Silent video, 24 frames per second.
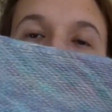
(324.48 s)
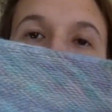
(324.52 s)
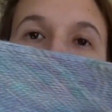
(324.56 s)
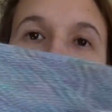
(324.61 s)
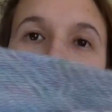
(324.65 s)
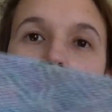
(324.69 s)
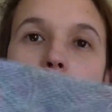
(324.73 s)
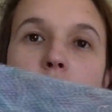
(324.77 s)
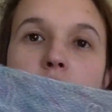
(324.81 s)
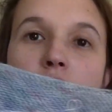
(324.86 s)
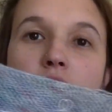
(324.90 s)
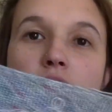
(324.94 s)

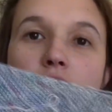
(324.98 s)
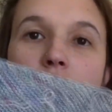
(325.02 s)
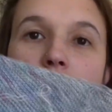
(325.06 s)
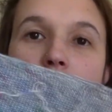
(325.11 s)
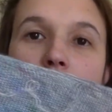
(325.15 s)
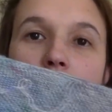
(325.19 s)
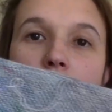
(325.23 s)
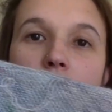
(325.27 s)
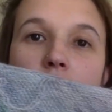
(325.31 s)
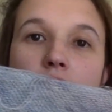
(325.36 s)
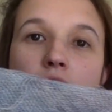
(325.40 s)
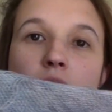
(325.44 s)
I'm just
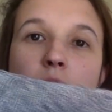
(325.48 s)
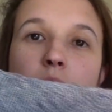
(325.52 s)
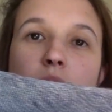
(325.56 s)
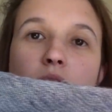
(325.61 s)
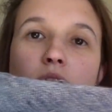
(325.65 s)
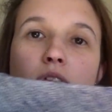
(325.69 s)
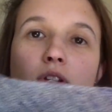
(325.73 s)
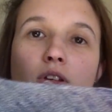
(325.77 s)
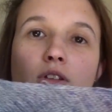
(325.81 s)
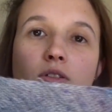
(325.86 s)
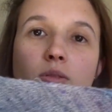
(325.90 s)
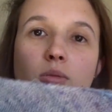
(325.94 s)

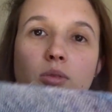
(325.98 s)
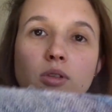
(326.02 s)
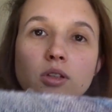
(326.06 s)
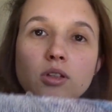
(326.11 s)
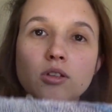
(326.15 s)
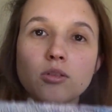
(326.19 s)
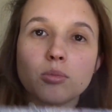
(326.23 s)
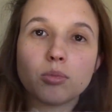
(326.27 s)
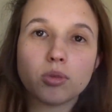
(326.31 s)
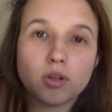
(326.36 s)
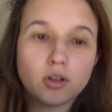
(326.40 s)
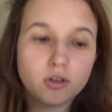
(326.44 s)
obsessed with
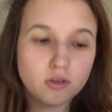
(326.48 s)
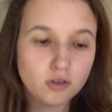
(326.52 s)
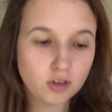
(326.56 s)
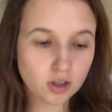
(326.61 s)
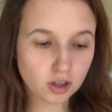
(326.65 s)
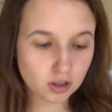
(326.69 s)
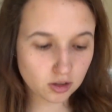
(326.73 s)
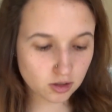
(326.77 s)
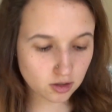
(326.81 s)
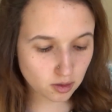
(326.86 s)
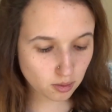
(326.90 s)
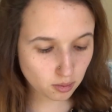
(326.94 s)
this
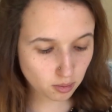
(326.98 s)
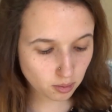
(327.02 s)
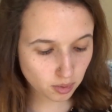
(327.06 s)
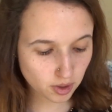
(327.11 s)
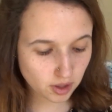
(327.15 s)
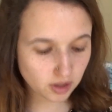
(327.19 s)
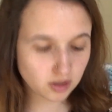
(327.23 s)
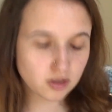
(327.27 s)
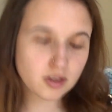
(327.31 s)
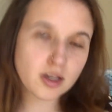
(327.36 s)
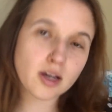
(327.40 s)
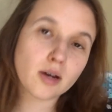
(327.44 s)
project. But
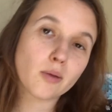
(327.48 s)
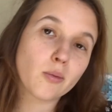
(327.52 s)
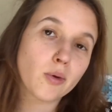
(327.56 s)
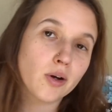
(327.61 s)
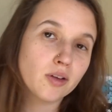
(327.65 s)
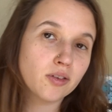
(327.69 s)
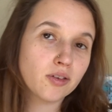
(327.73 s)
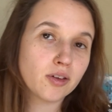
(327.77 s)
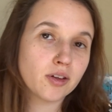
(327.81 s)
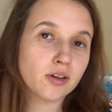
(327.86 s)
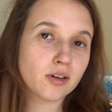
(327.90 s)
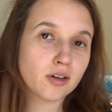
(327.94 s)
it's like
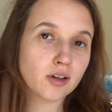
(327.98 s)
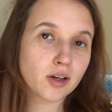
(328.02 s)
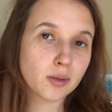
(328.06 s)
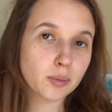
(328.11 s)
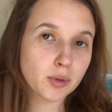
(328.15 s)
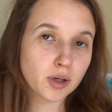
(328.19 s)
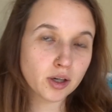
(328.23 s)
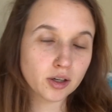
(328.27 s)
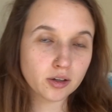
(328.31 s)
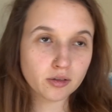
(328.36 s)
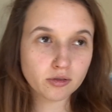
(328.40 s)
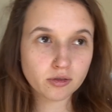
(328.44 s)
one that I'm
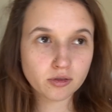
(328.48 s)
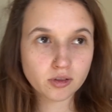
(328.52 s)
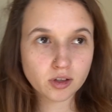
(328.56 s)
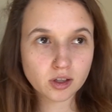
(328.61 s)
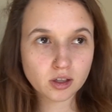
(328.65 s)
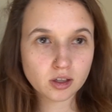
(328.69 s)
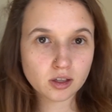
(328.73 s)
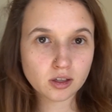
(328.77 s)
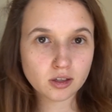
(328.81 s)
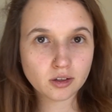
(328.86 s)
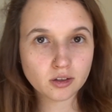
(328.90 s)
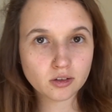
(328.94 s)
kind of
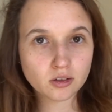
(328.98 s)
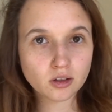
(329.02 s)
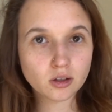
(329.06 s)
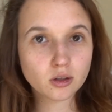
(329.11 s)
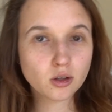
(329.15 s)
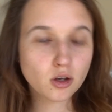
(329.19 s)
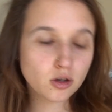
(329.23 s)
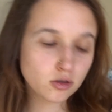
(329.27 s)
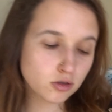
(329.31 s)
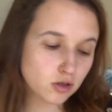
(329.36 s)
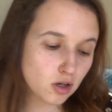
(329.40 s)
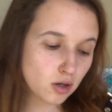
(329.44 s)
thinking is a
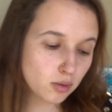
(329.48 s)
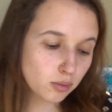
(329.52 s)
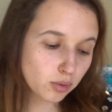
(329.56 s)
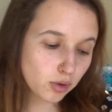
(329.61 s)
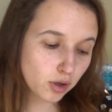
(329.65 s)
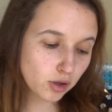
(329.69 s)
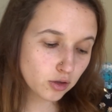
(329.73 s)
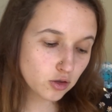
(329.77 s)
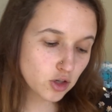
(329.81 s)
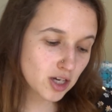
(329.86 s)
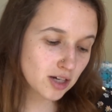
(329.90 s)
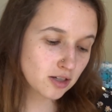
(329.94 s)
long-term
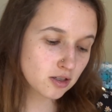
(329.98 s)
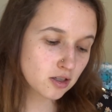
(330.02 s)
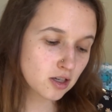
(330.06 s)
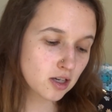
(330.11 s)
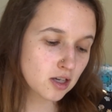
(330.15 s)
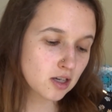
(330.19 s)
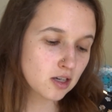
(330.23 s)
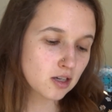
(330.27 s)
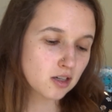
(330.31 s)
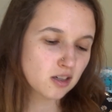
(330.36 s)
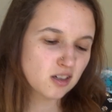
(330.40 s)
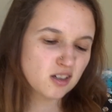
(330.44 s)
project
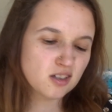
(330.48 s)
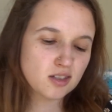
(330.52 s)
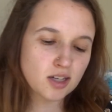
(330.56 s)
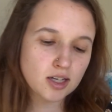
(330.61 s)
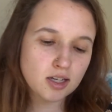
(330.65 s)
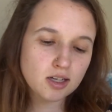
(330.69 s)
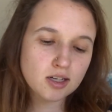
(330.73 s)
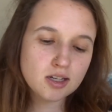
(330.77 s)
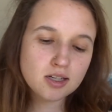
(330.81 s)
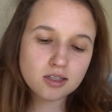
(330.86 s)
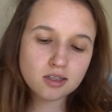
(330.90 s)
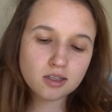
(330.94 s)
because I
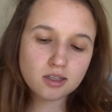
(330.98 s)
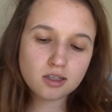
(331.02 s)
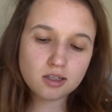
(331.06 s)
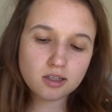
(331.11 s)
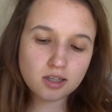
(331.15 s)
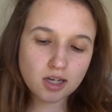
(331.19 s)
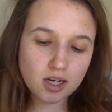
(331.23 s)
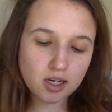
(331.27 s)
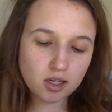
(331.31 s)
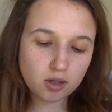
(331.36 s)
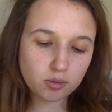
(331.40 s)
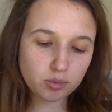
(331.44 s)
can easily
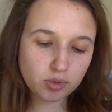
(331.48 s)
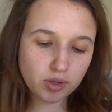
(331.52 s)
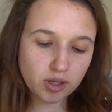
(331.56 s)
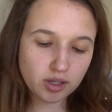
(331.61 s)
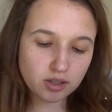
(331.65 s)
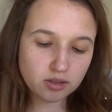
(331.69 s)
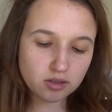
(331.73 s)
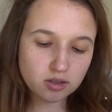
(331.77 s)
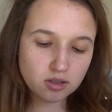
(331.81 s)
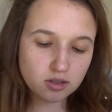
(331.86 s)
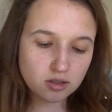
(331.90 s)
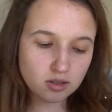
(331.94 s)
take it
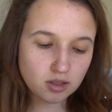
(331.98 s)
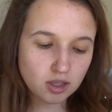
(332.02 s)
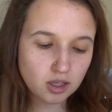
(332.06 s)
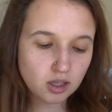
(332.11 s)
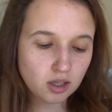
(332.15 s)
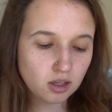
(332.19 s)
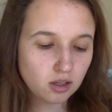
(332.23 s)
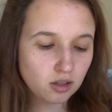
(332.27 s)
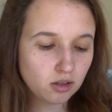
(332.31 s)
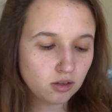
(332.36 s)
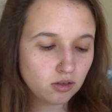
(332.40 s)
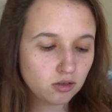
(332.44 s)
places
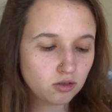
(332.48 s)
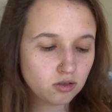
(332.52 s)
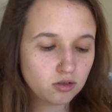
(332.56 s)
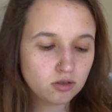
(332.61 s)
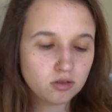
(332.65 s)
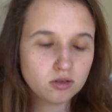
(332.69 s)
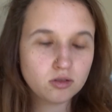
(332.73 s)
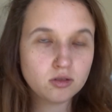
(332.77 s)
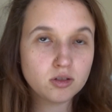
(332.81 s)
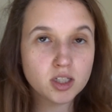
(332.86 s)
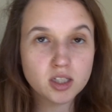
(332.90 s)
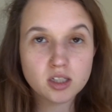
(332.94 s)
and
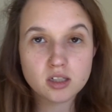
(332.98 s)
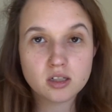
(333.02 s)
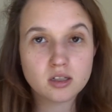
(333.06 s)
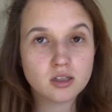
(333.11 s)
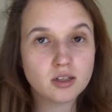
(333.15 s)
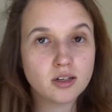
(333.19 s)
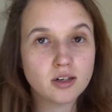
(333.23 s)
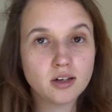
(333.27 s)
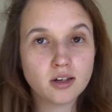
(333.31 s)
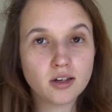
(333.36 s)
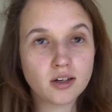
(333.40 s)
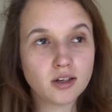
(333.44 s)
just
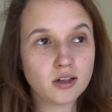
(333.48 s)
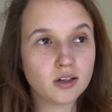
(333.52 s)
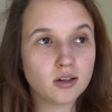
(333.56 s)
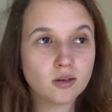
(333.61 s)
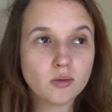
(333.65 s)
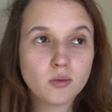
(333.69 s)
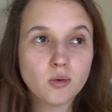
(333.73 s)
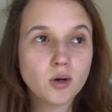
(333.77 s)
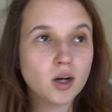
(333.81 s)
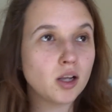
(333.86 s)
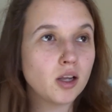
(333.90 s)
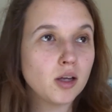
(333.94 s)
knit
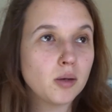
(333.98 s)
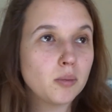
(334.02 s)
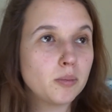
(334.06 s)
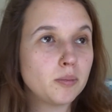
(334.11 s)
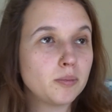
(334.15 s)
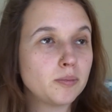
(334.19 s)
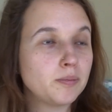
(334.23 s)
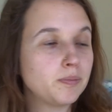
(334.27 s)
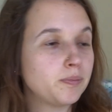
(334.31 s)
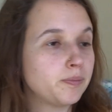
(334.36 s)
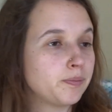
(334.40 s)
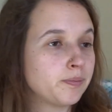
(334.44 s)
while
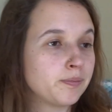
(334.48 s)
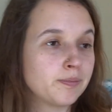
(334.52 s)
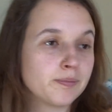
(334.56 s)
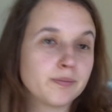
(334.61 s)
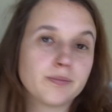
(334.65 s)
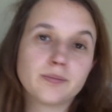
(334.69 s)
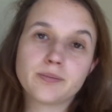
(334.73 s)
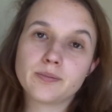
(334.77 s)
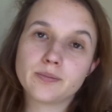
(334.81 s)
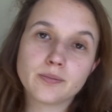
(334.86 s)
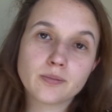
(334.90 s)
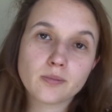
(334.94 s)
I'm
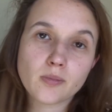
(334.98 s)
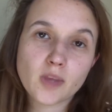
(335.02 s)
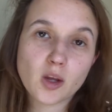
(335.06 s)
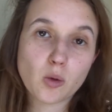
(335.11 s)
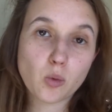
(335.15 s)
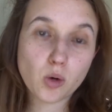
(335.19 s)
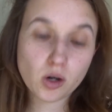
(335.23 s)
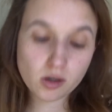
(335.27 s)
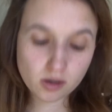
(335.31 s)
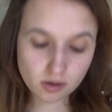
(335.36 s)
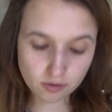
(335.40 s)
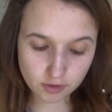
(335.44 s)

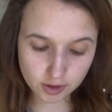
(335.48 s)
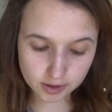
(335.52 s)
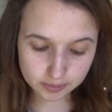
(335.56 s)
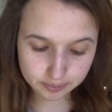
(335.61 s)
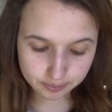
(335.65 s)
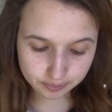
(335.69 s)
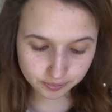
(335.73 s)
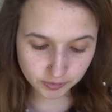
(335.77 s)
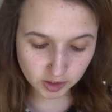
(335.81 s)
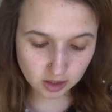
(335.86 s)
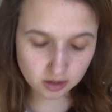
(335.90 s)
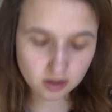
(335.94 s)
wherever.
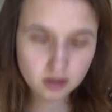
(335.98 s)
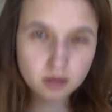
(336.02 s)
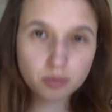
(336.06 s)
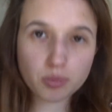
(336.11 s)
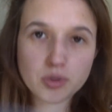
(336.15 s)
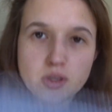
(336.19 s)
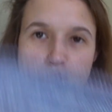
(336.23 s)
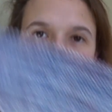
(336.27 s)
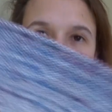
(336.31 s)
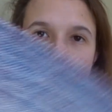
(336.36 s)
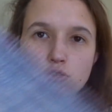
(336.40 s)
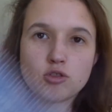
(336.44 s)
Because it's
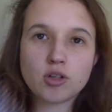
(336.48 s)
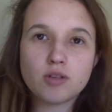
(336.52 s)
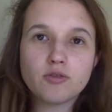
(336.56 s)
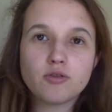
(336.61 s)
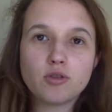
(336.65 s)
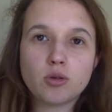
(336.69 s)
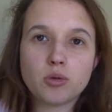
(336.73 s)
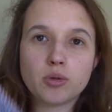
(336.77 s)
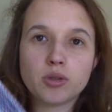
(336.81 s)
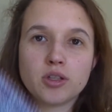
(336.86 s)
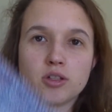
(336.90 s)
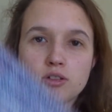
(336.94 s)
pretty straightforward.